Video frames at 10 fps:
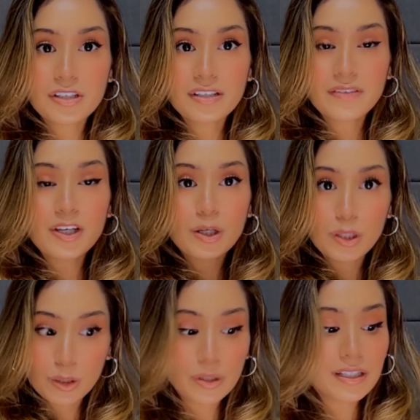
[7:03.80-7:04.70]
of
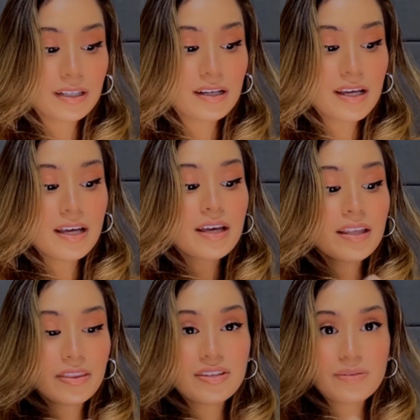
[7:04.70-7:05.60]
included
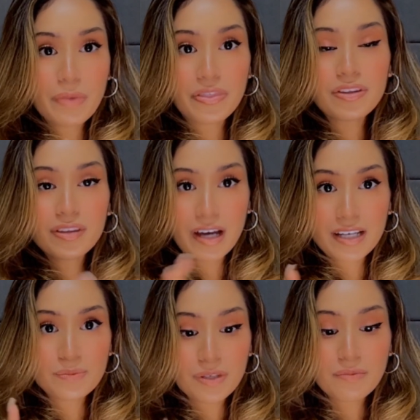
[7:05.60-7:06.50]
this method, the ice
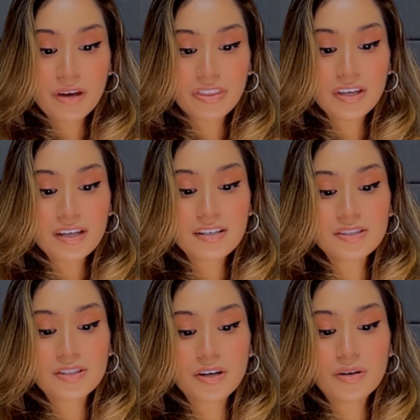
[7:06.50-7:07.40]
pick method.
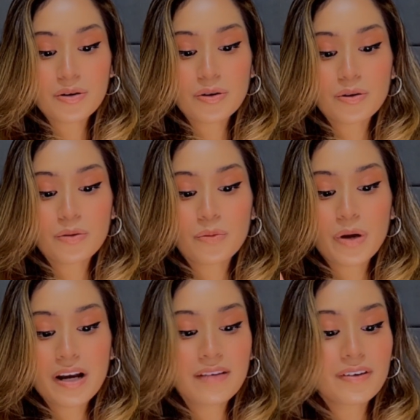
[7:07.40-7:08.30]
So
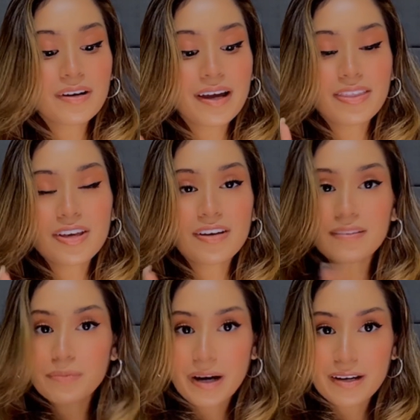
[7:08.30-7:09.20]
whenever I think of
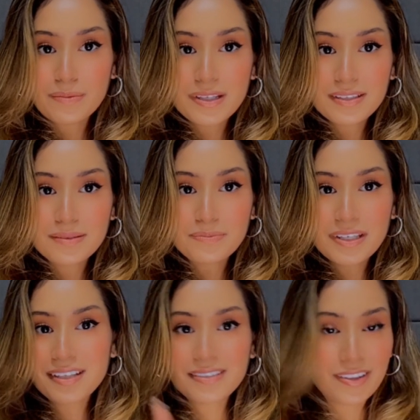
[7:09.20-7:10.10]
lobotomies,
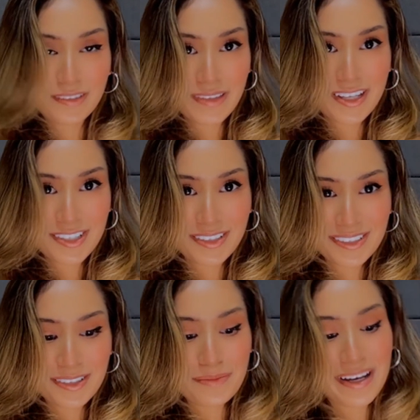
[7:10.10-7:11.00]
because I love that show
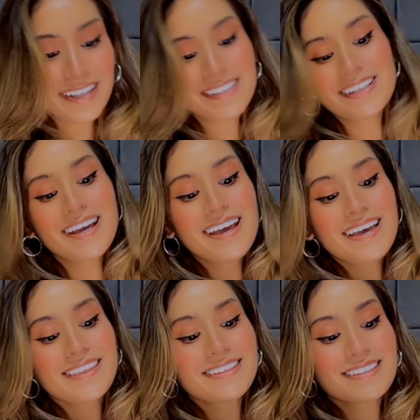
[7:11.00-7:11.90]
so much,
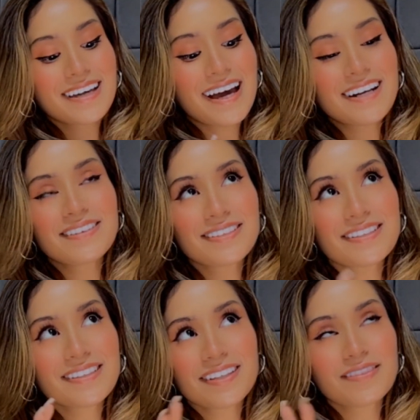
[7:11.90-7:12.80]
this is
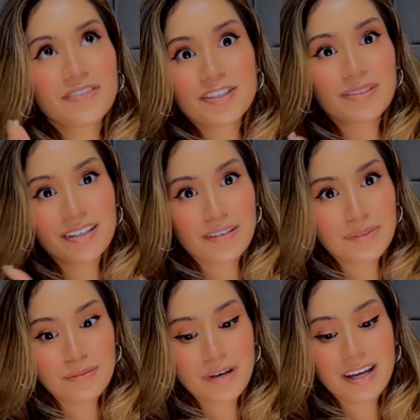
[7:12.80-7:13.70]
like the first one that comes
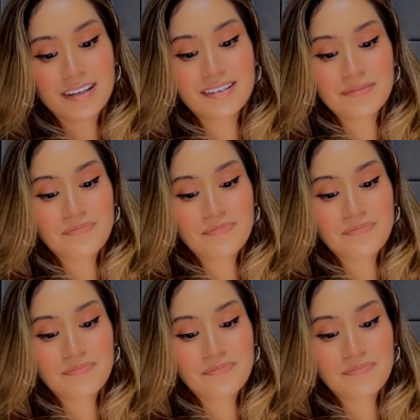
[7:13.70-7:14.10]
to mind.